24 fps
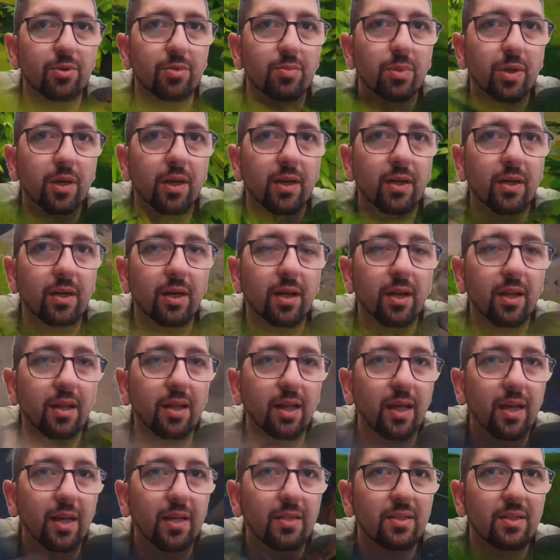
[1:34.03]
there's a boost
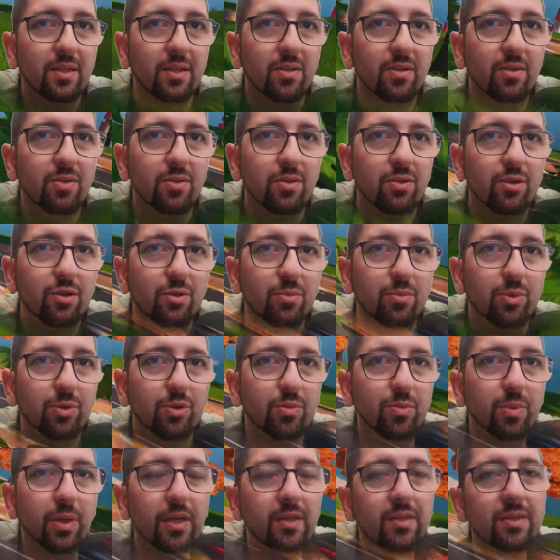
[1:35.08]
pad. And that is a
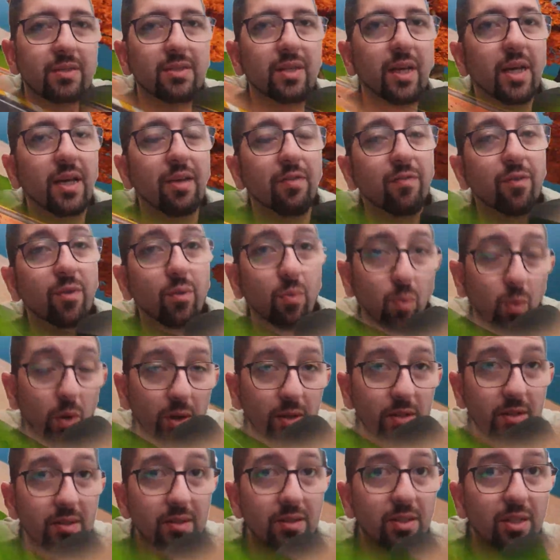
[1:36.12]
crucial boost pad to take
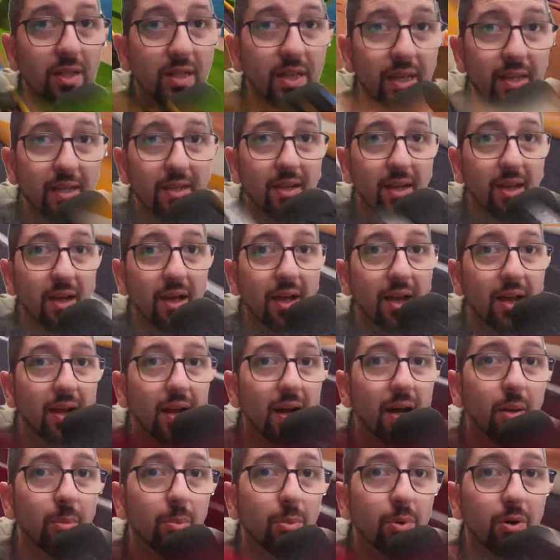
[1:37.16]
if you want to get
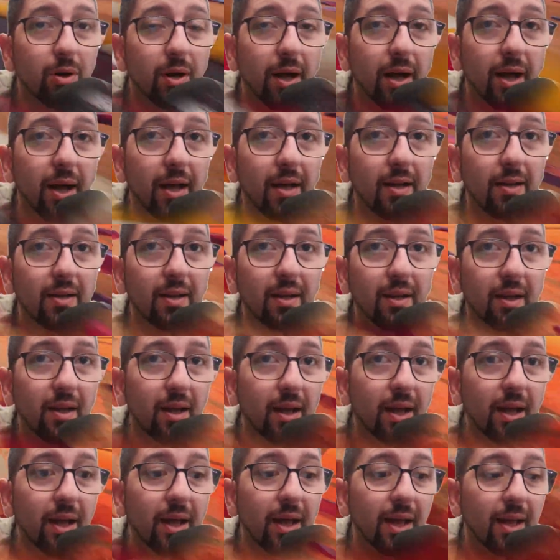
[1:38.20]
an upper
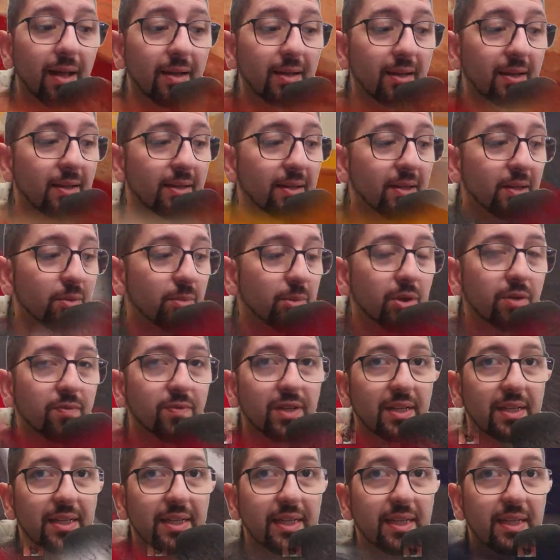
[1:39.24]
hand and a
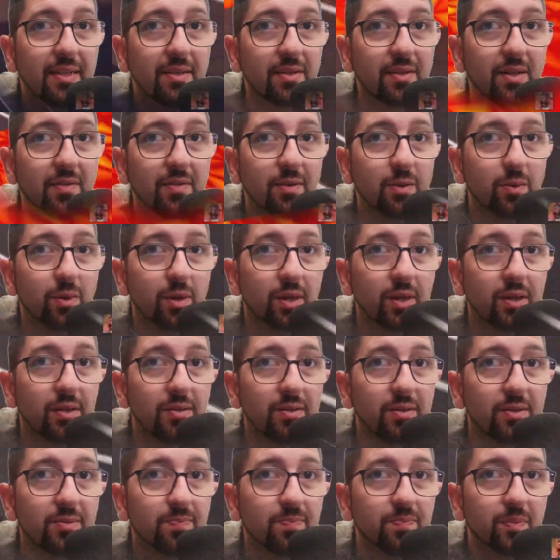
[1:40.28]
little bit of a lead on
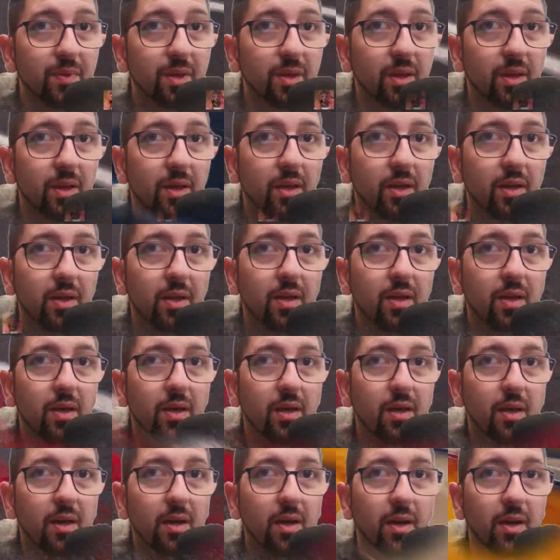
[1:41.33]
everyone else.
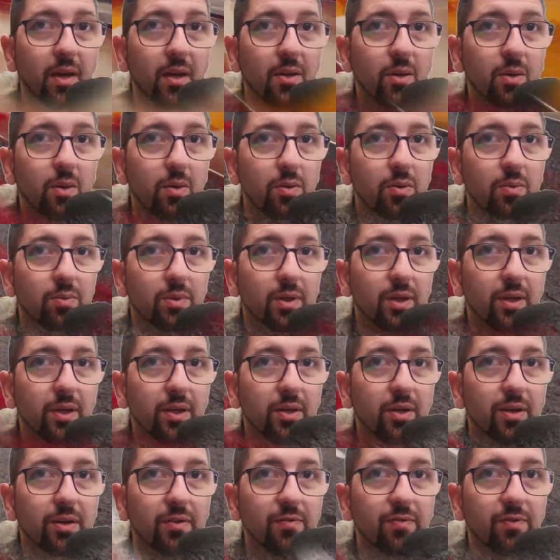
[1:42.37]

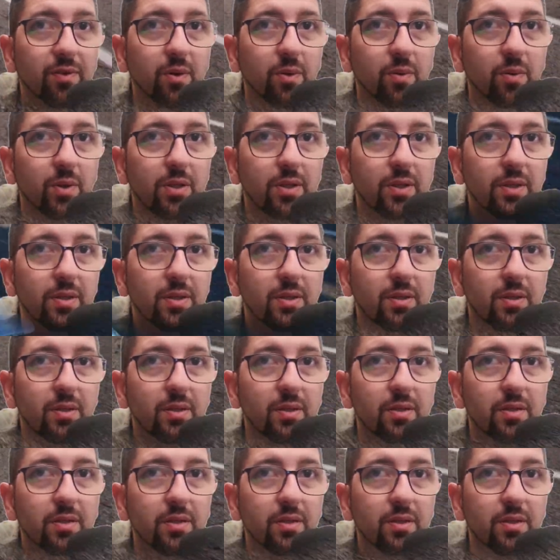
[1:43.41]
Cool. Then going forward,
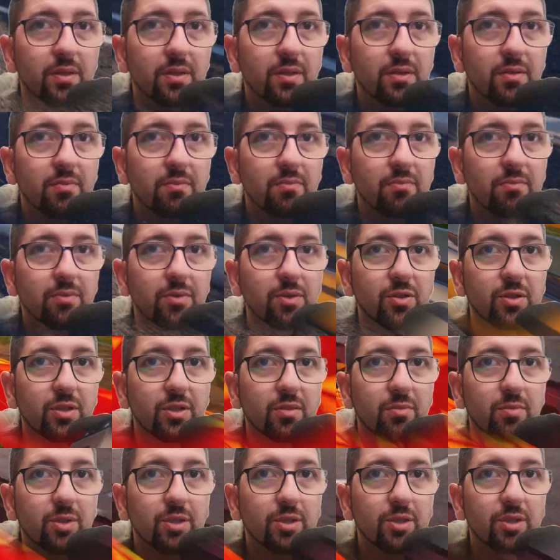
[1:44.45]

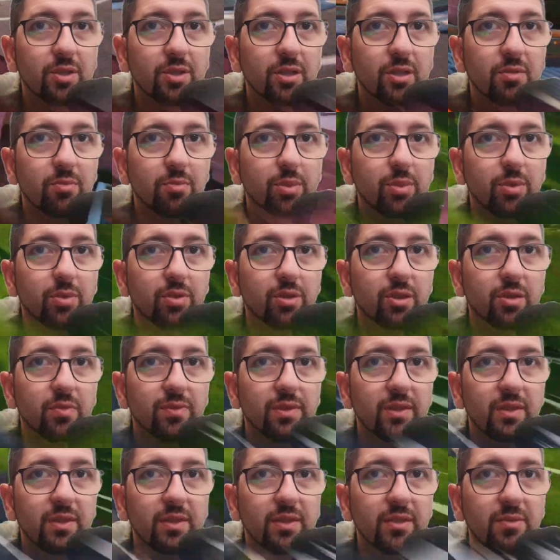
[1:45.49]
you're simply just going to
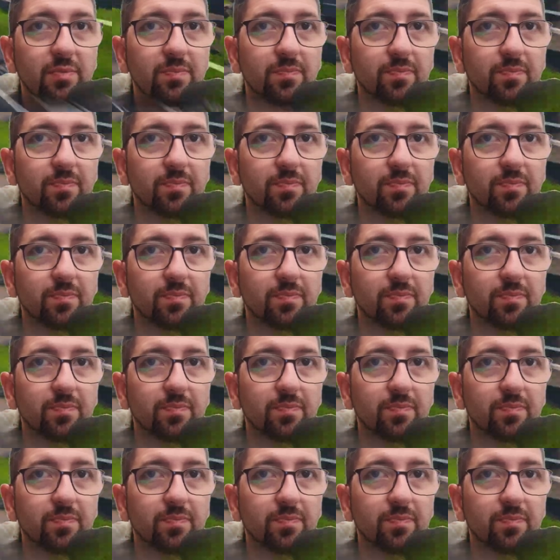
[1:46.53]
boost over